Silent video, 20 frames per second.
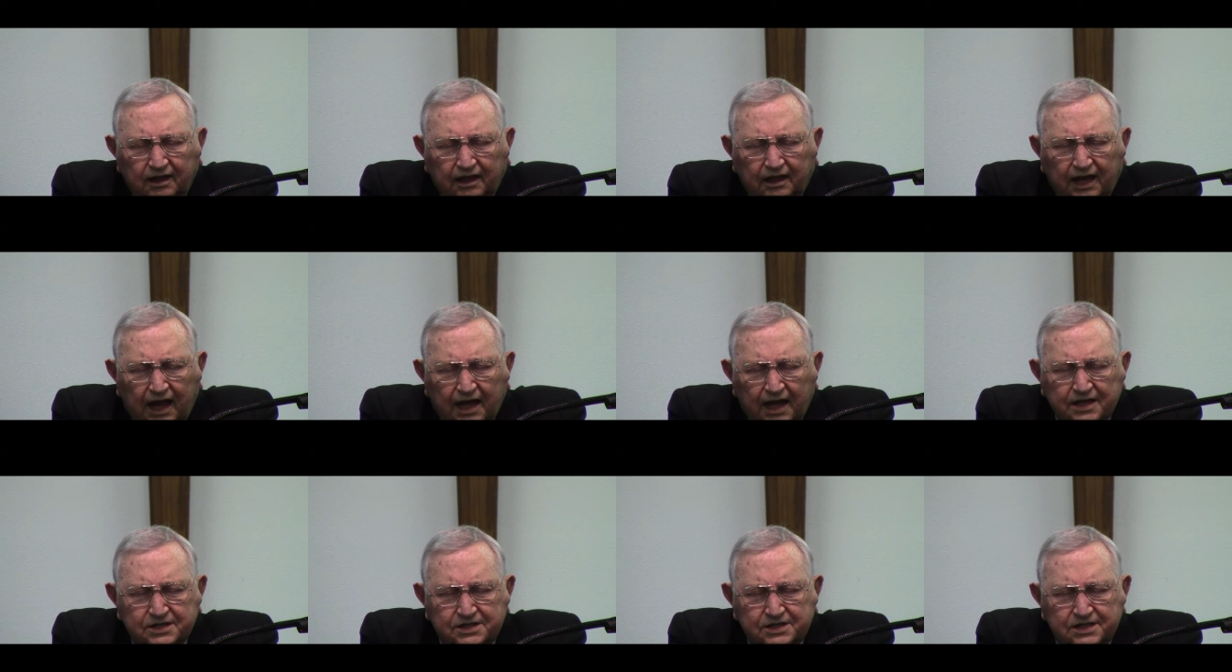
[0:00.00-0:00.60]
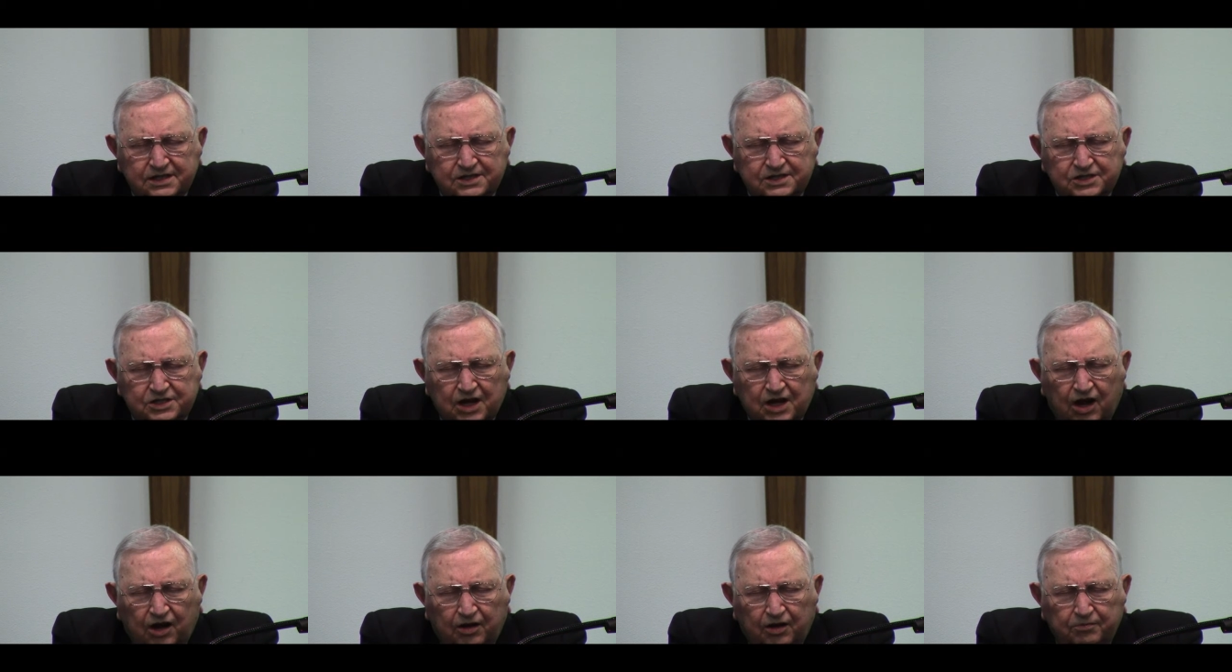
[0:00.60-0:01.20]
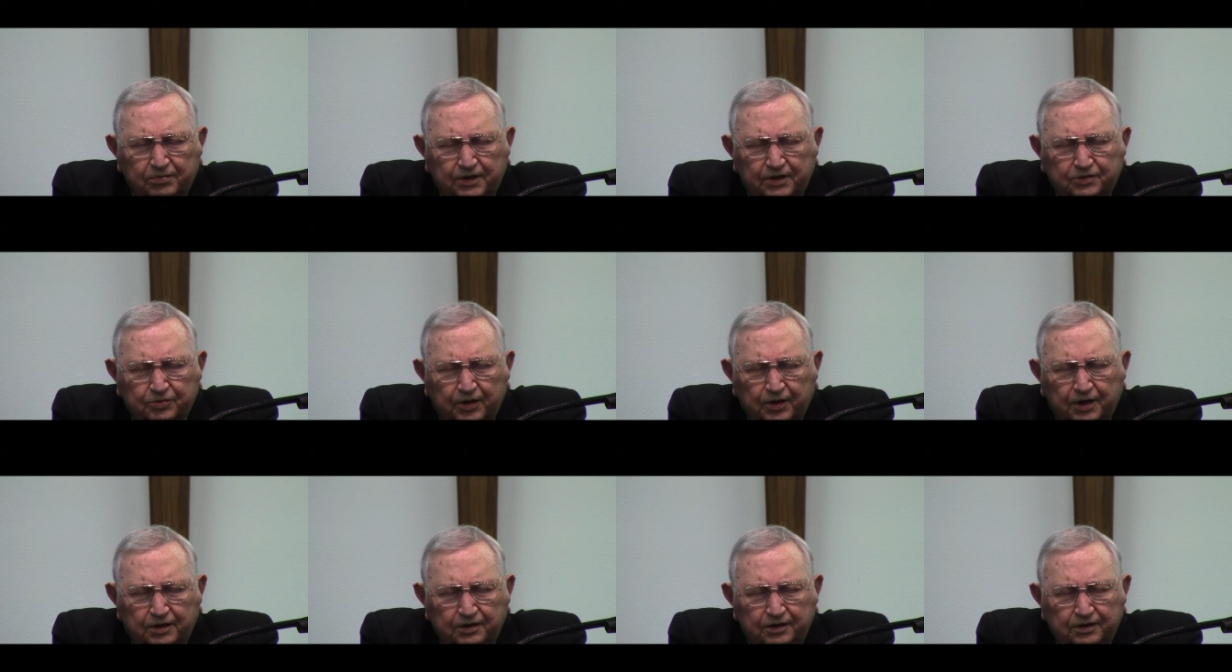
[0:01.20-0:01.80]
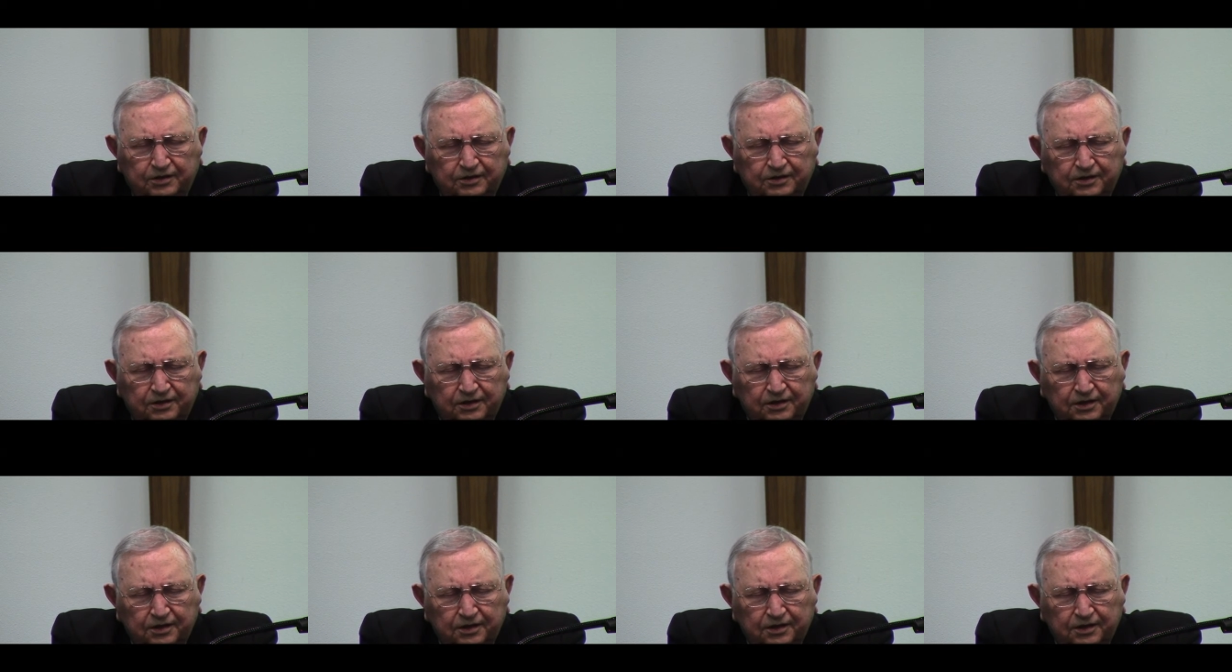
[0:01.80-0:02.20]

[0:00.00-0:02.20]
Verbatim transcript: it has to start between